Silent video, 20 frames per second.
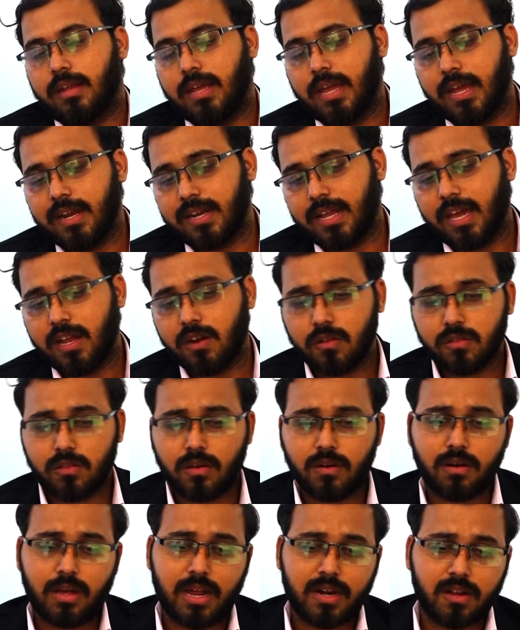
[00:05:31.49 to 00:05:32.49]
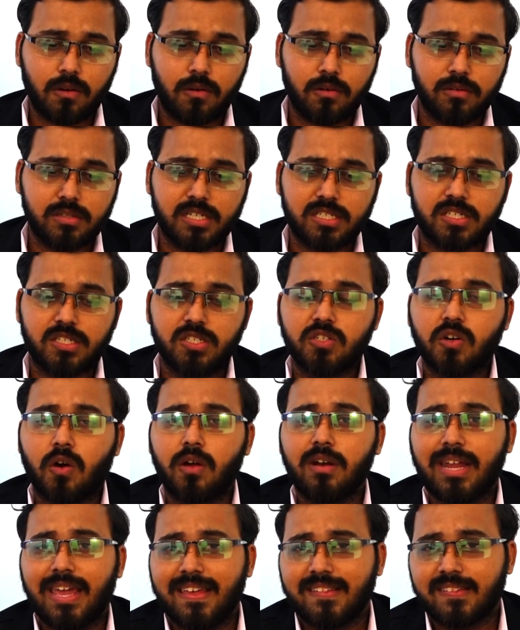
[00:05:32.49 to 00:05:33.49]
And another archaeologist,
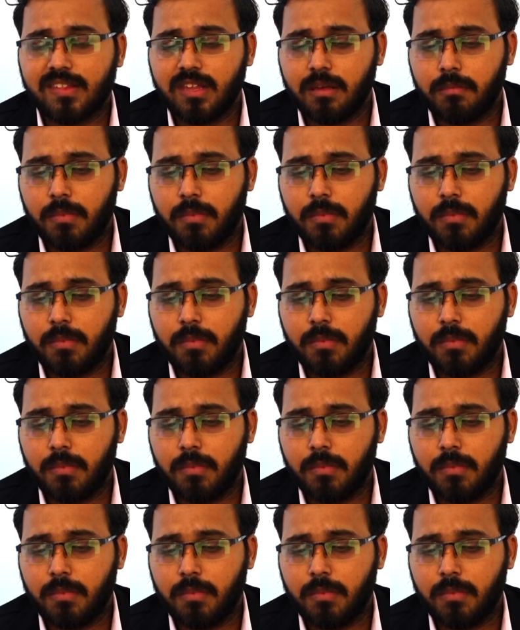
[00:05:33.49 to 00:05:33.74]
John S.C.